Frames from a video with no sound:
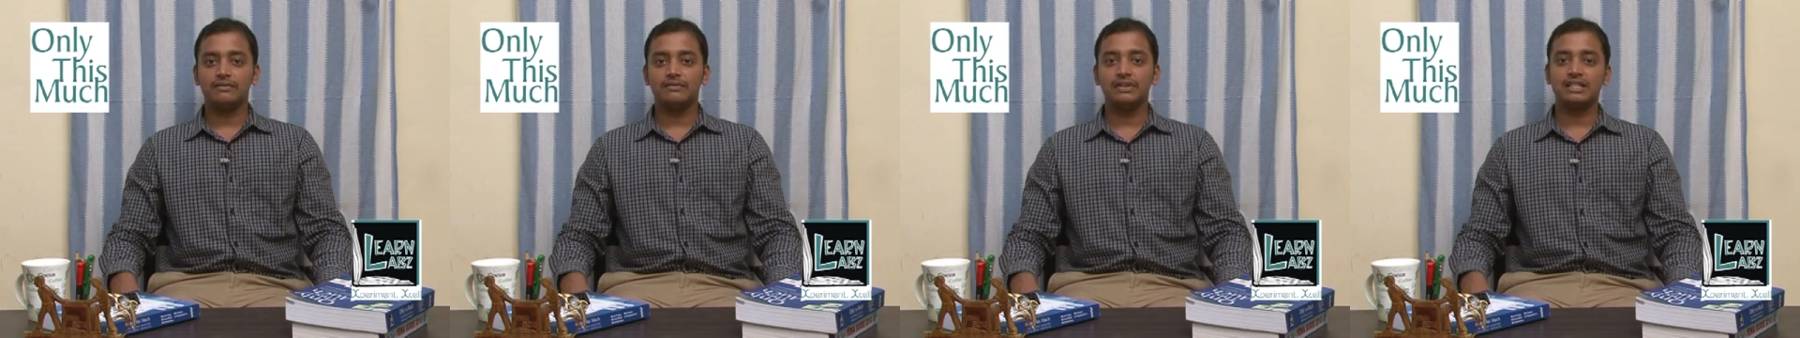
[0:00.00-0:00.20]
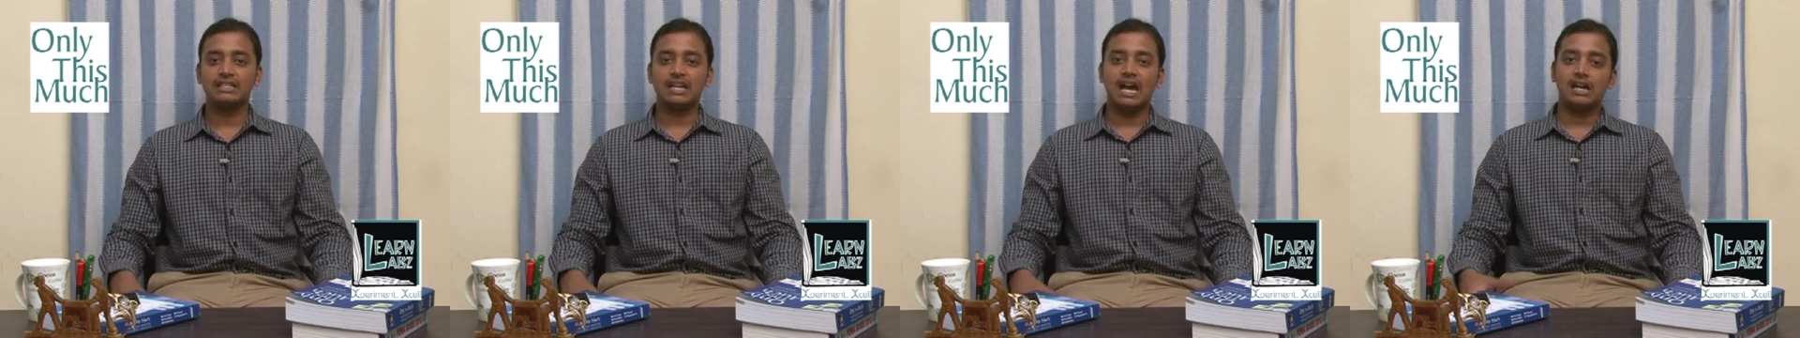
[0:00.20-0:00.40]

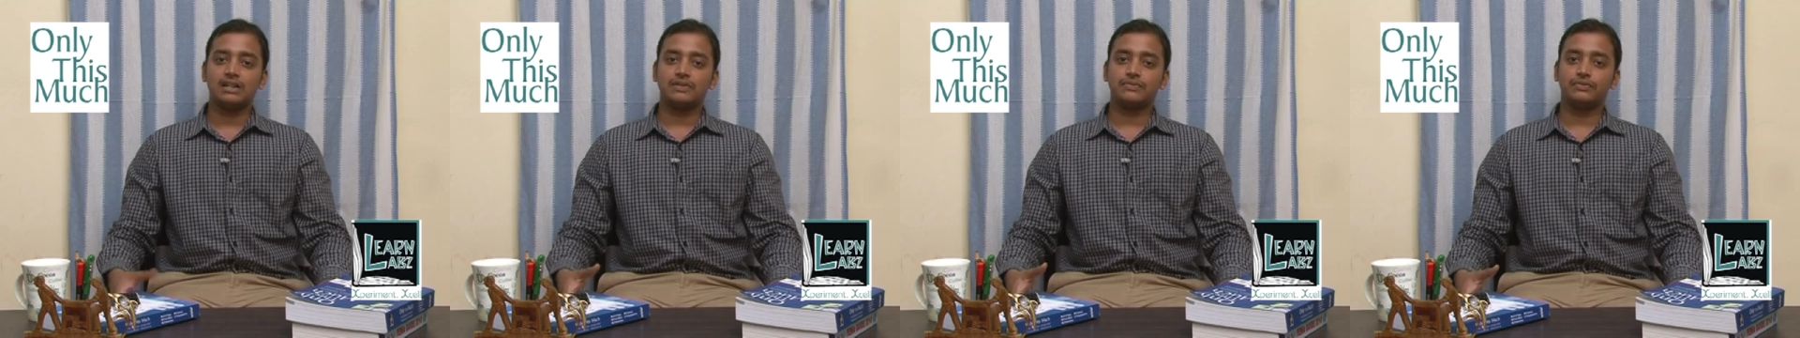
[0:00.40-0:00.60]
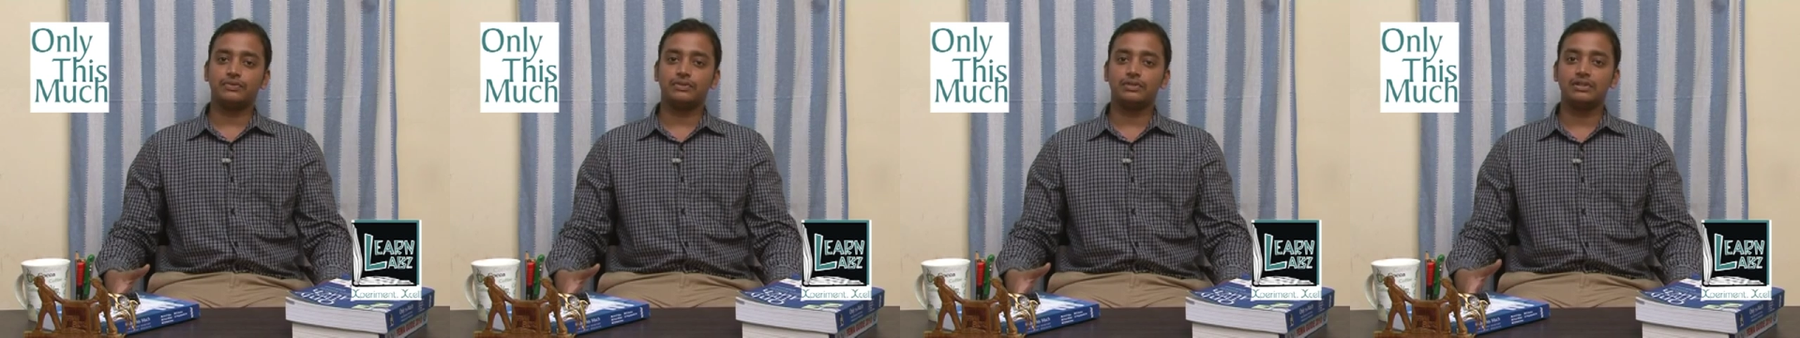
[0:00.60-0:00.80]
which
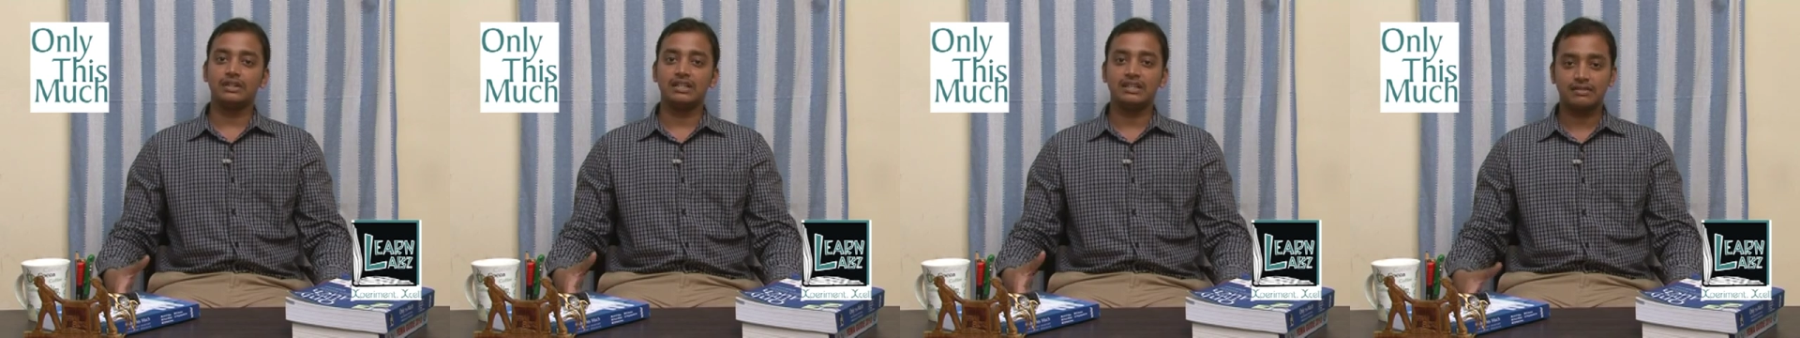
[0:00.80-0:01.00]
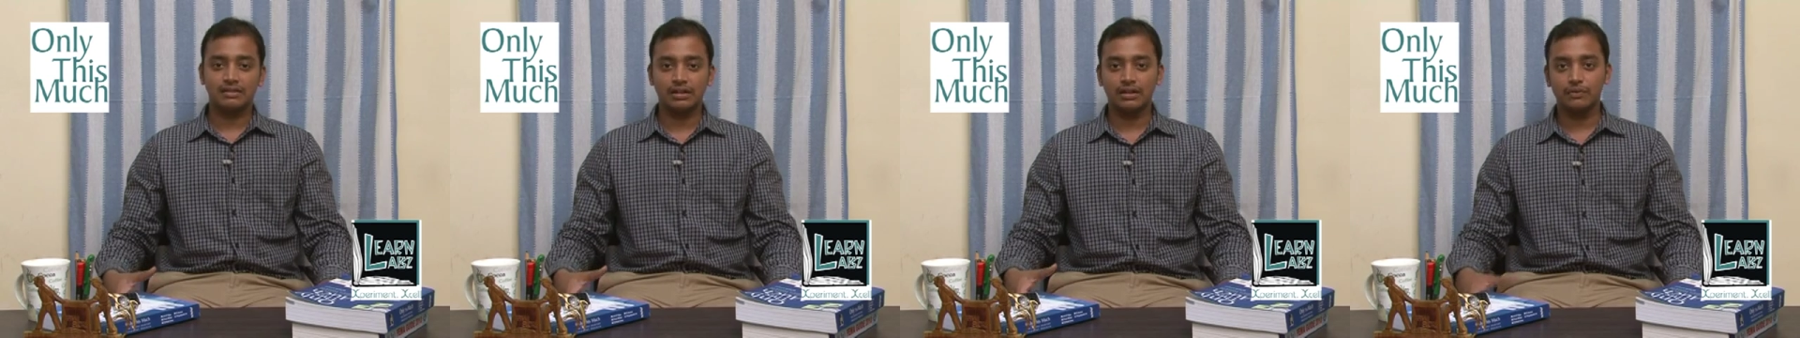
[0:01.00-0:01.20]
asks for
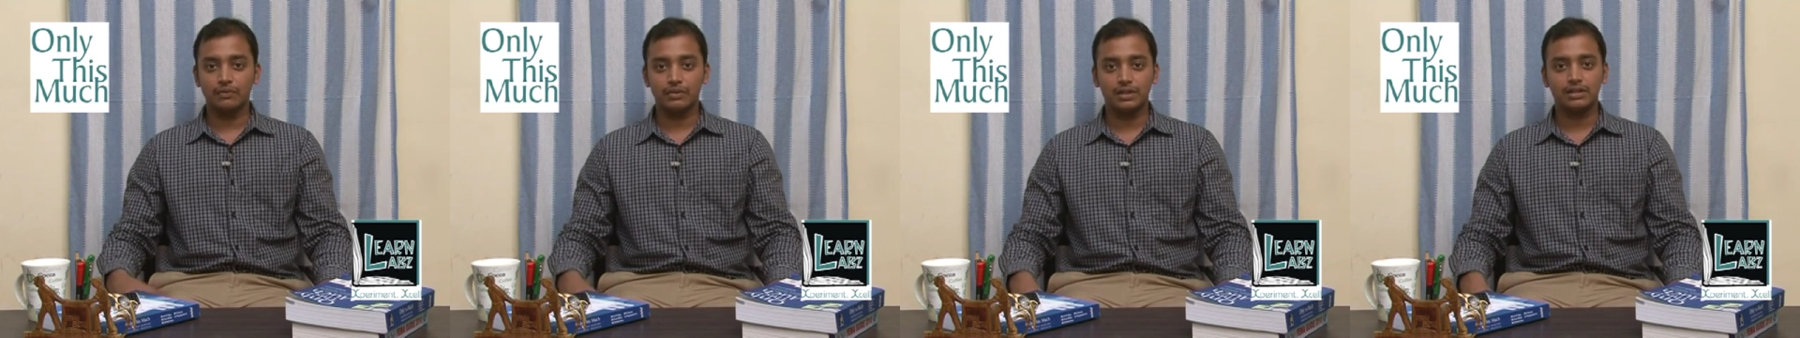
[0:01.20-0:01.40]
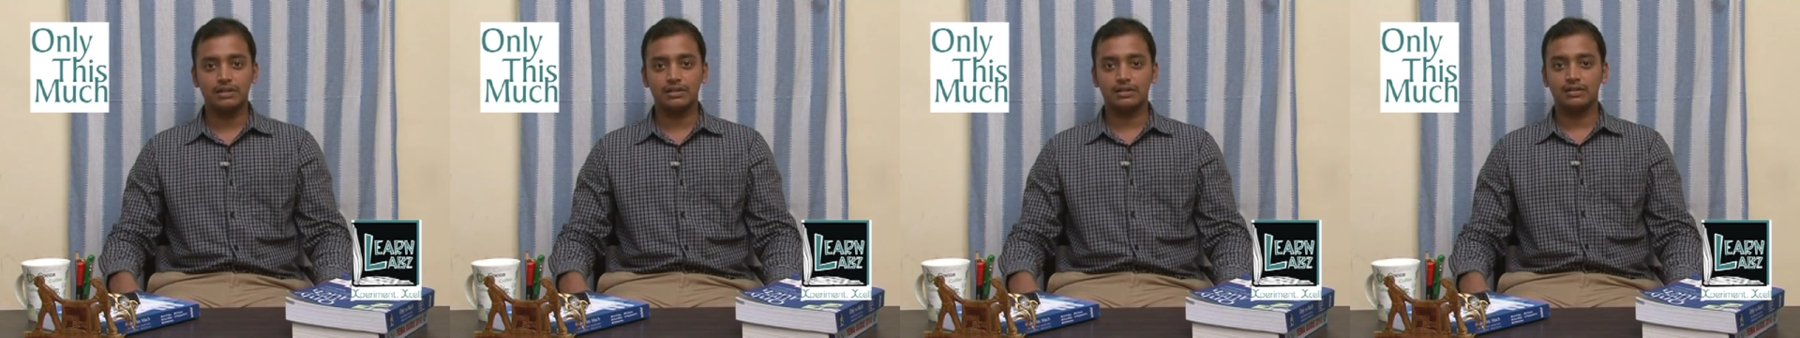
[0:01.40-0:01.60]

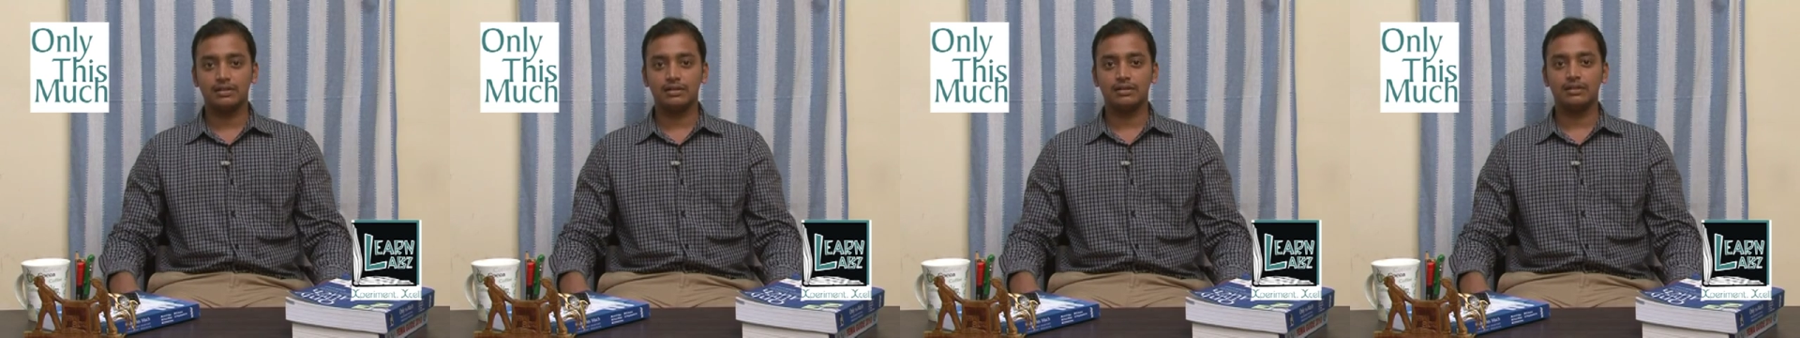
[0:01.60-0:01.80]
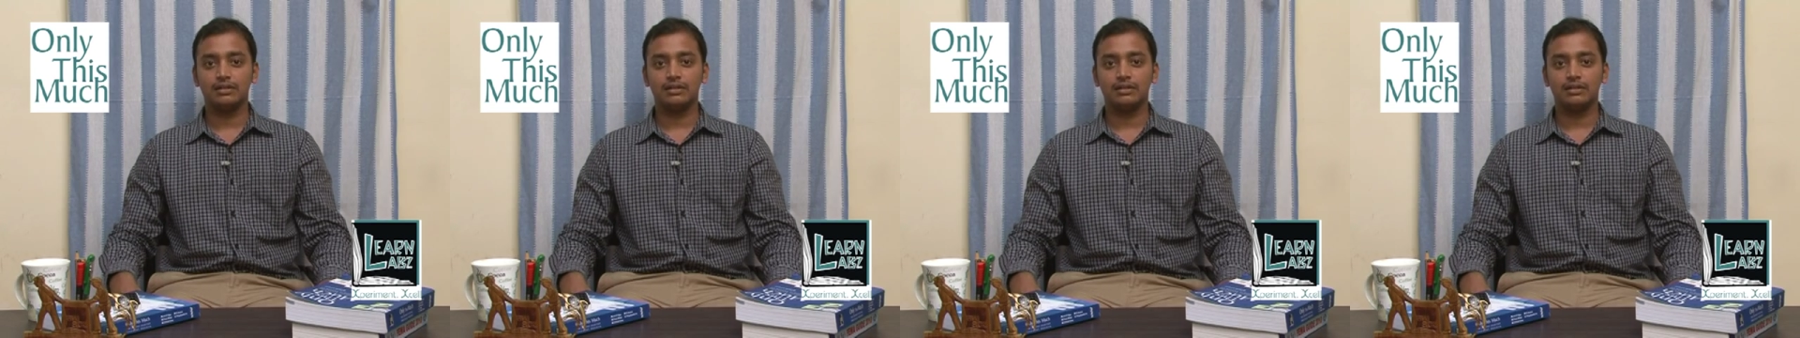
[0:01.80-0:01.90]
distinguish,